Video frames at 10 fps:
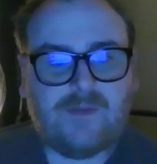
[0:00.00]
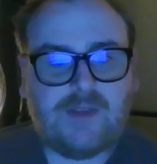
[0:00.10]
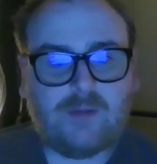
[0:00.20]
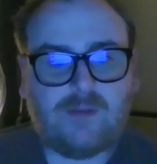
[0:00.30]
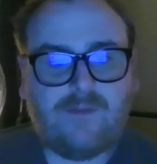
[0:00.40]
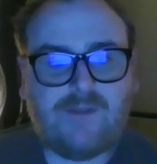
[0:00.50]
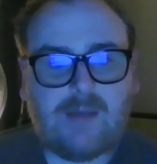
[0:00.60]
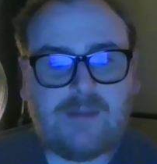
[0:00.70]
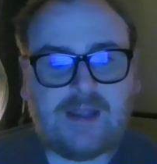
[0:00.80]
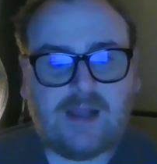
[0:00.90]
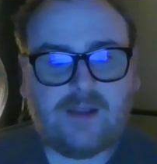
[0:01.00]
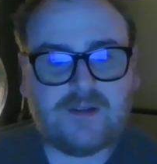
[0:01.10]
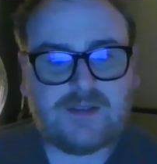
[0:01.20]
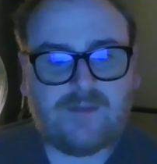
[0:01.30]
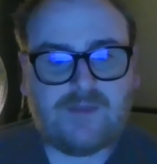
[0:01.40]
These were the family
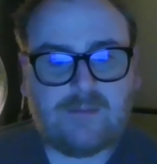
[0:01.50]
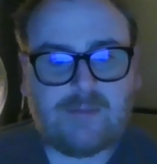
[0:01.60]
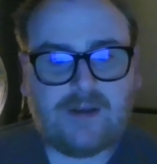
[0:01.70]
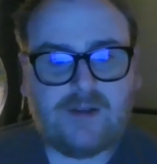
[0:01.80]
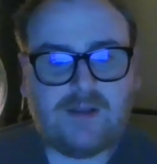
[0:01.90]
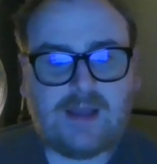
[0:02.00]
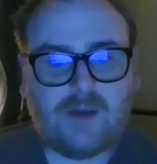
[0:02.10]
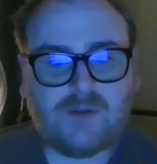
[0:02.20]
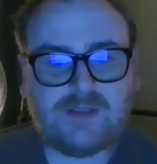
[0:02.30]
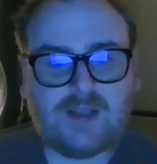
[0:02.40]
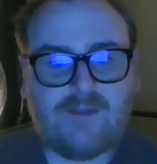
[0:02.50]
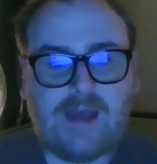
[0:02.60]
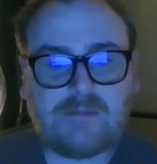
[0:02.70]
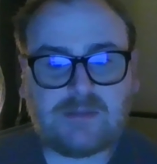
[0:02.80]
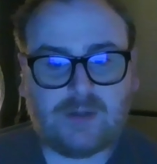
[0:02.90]
colors of the imperial house of
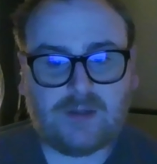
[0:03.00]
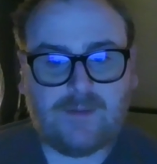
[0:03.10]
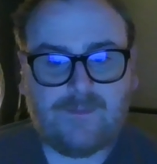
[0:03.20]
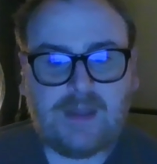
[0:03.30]
Habsburg,